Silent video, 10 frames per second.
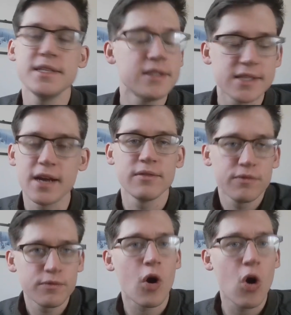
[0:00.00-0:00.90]
It's not
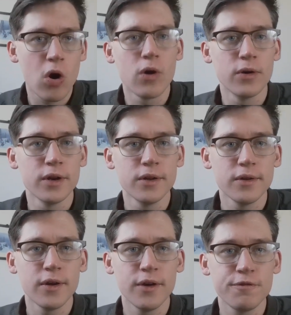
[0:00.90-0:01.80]
hard,
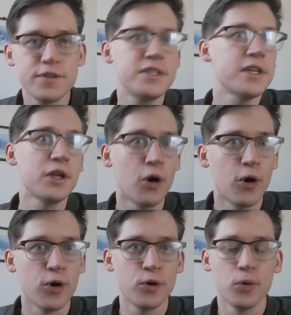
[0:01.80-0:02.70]
physically
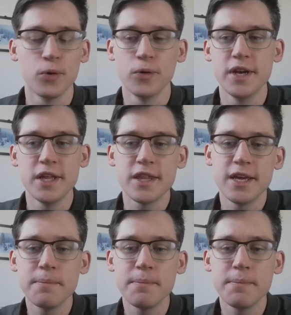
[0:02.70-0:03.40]
hard or anything,